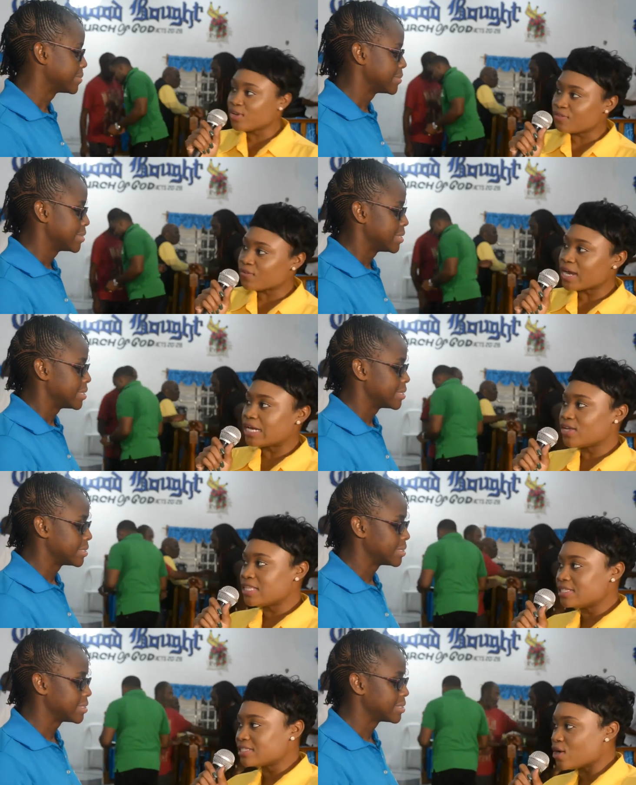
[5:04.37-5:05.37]
Speaker 1: a video for any
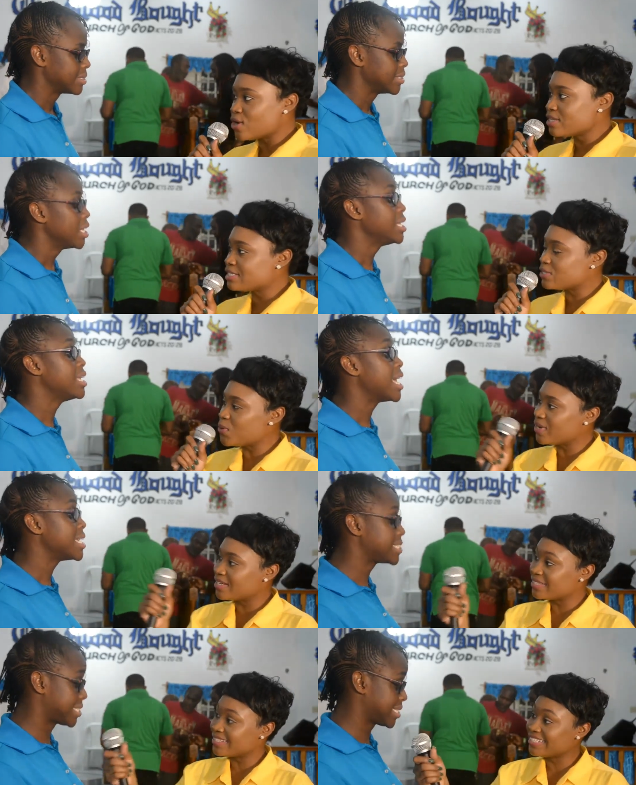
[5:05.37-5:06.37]
Speaker 2: of these songs soon?
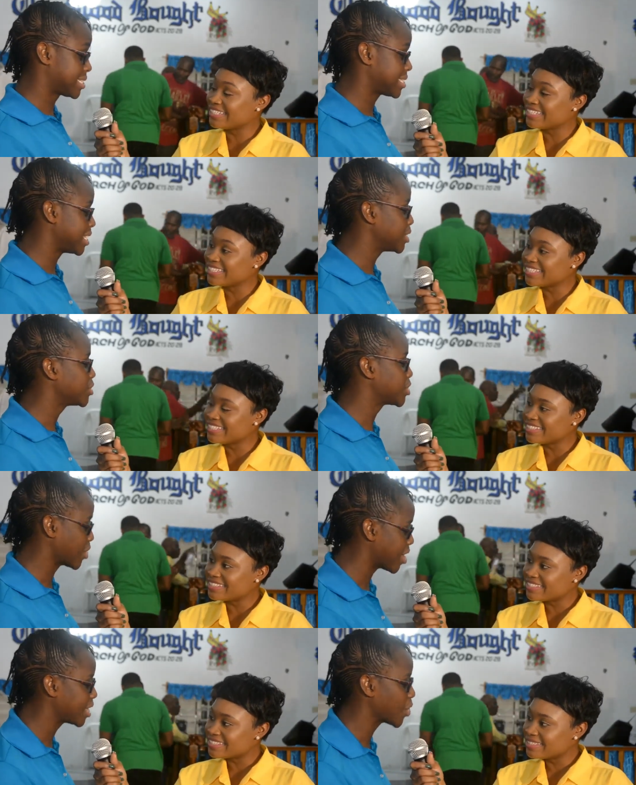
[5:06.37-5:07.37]
In
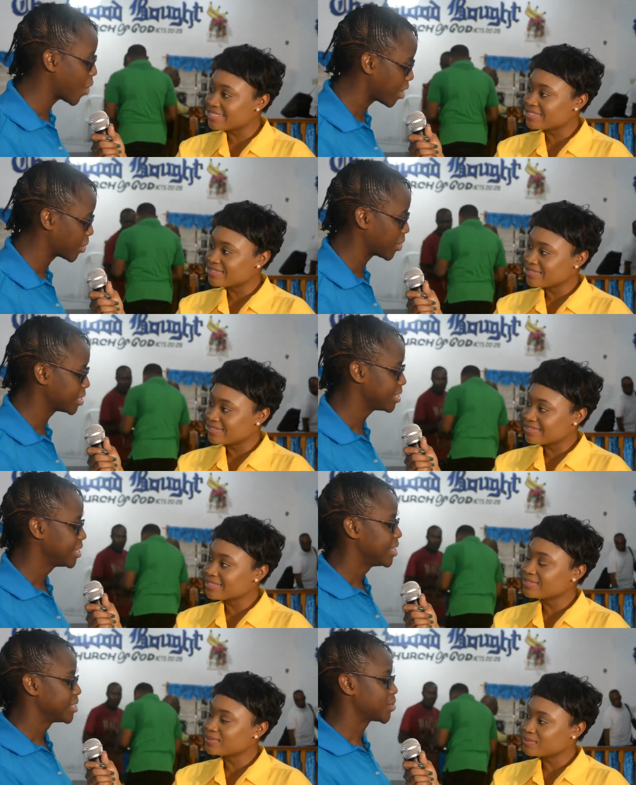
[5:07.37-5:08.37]
short order.
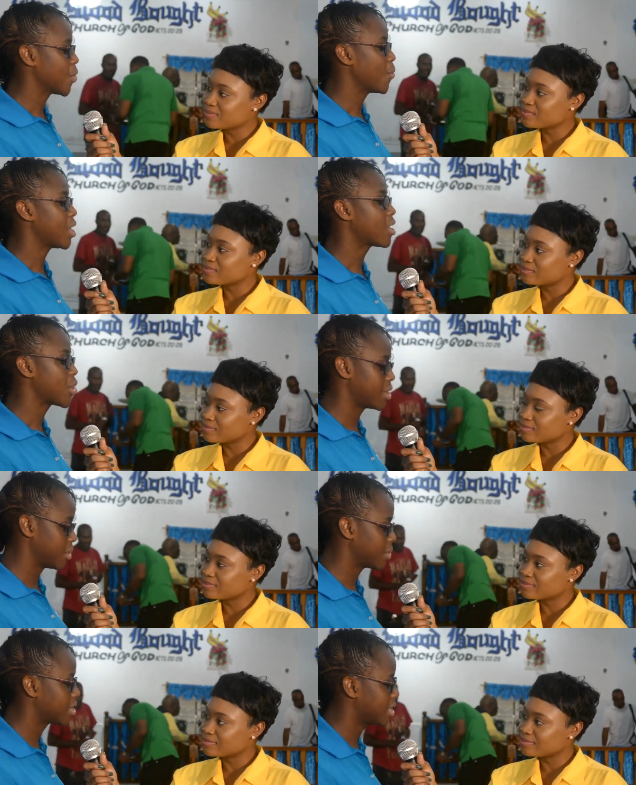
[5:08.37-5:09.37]
So we are
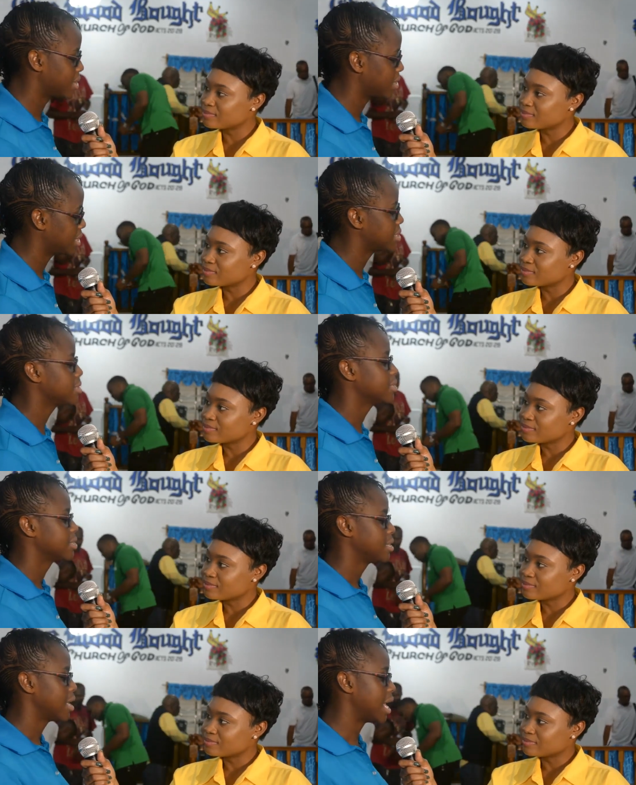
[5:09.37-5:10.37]
currently working on
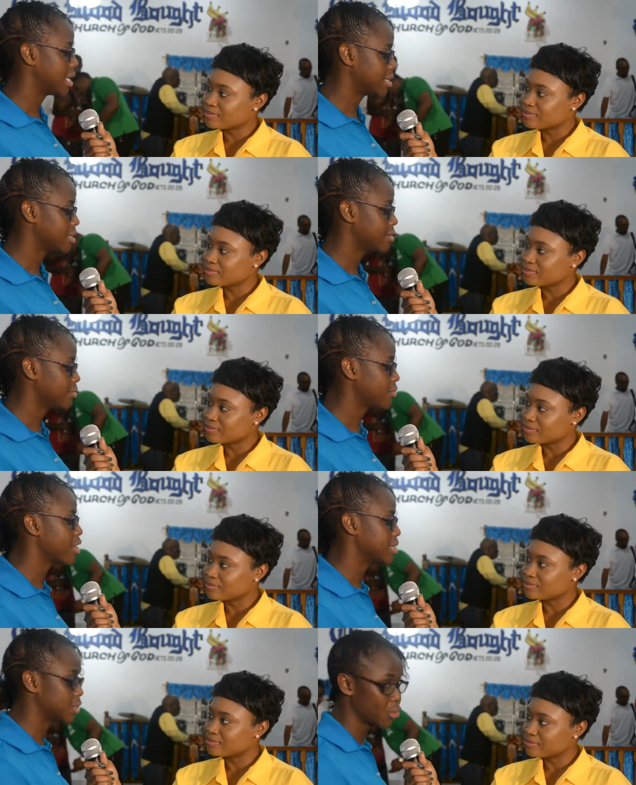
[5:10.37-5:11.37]
it. And
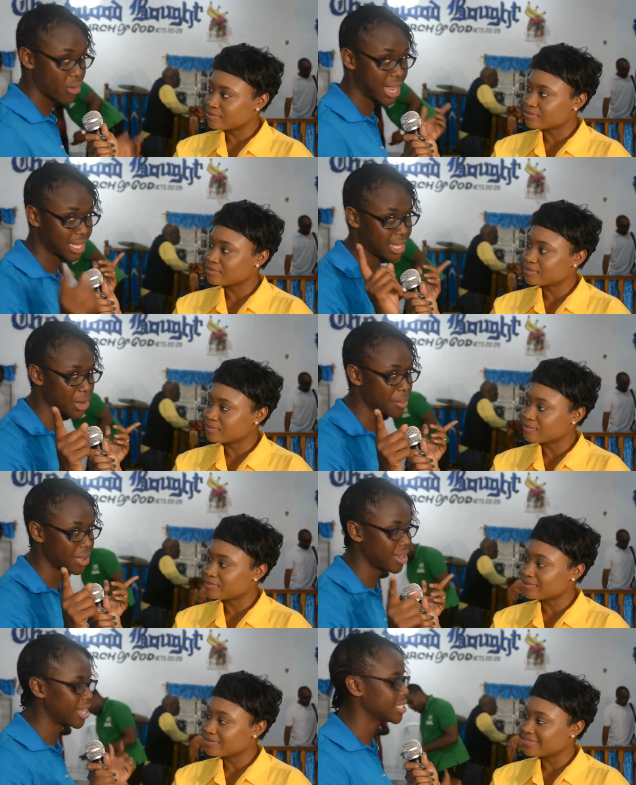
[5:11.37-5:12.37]
very soon, Red Kingdom
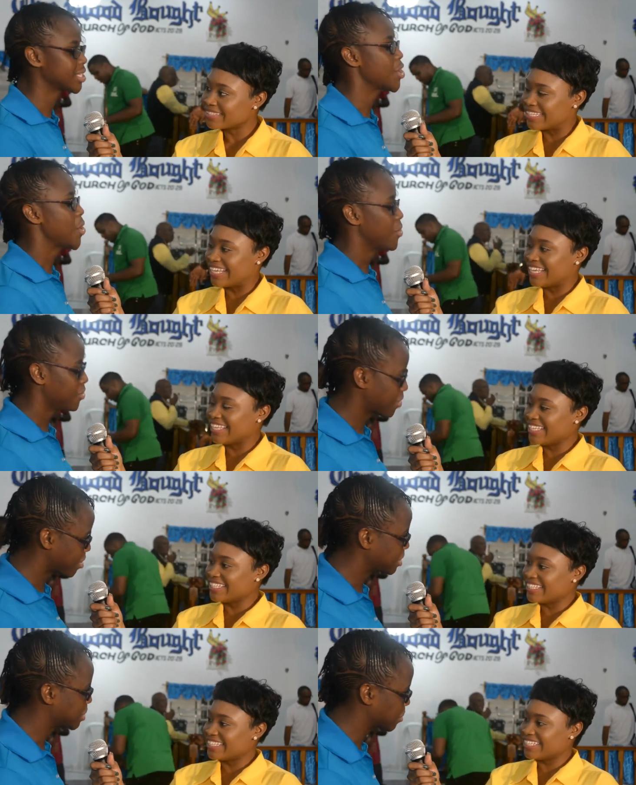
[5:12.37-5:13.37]
Connect,
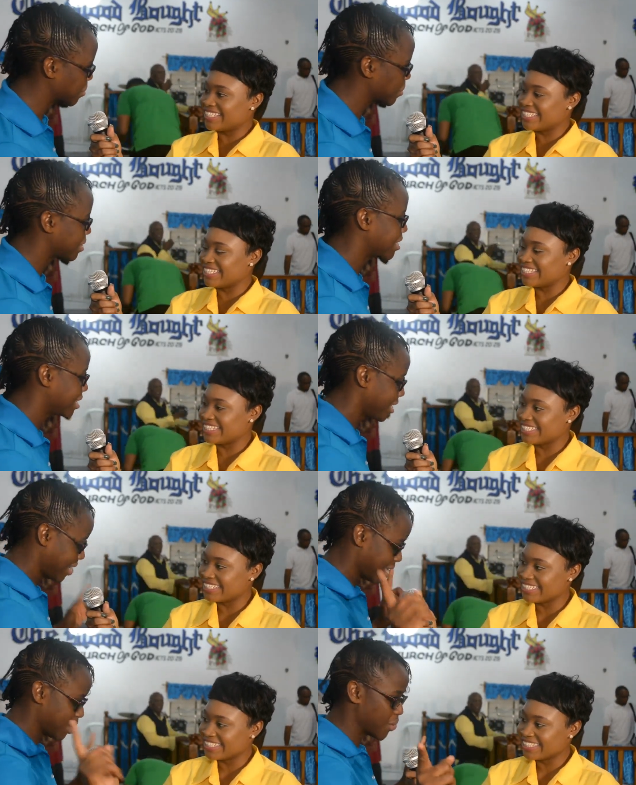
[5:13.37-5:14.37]
very soon
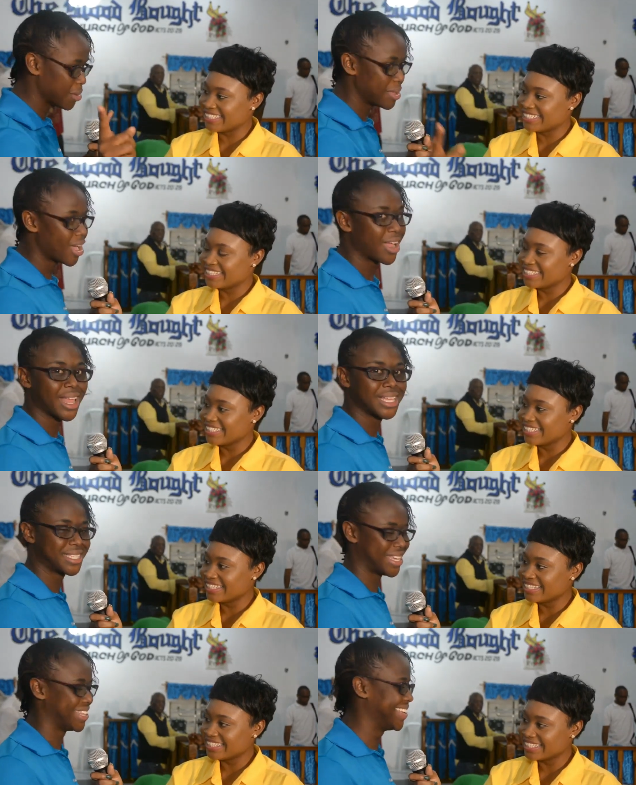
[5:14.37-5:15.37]
you will be connected.